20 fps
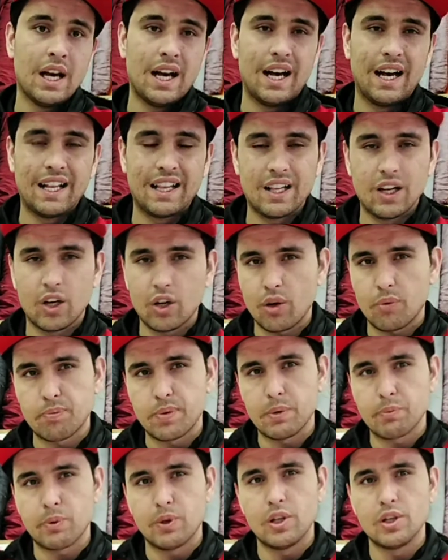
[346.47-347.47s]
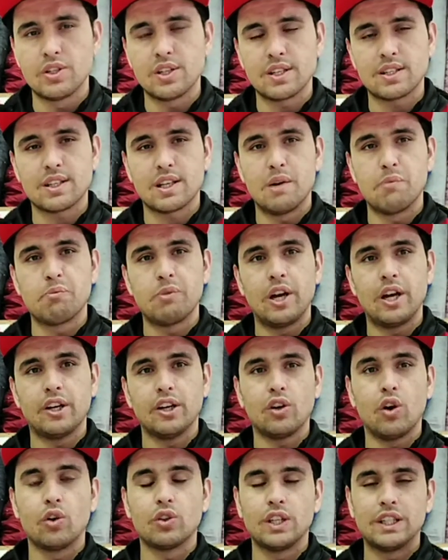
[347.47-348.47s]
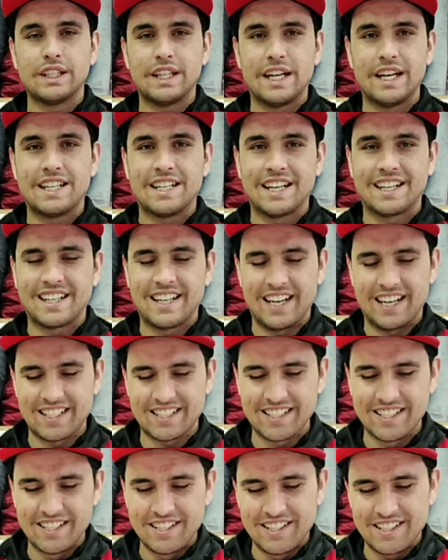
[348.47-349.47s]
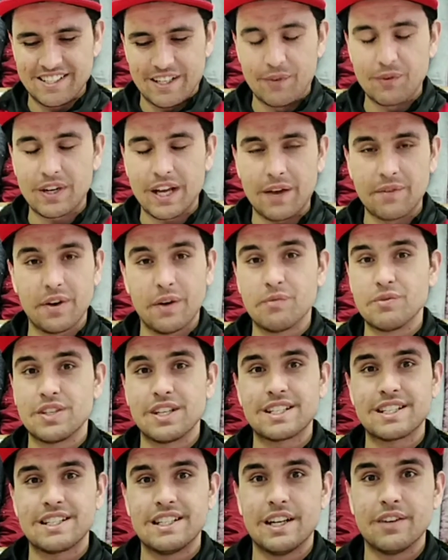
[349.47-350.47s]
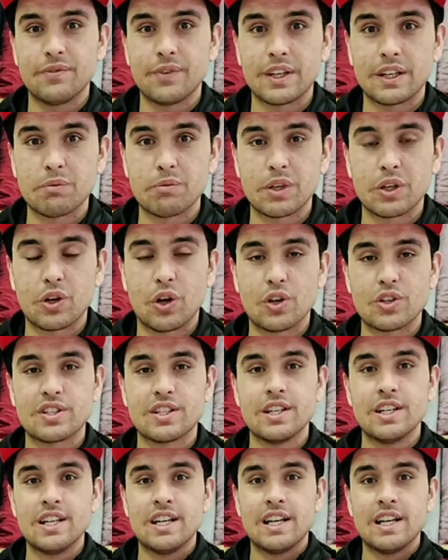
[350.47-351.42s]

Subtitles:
A lot of people are just complaining about the data guys. Sometimes I'm just laughing because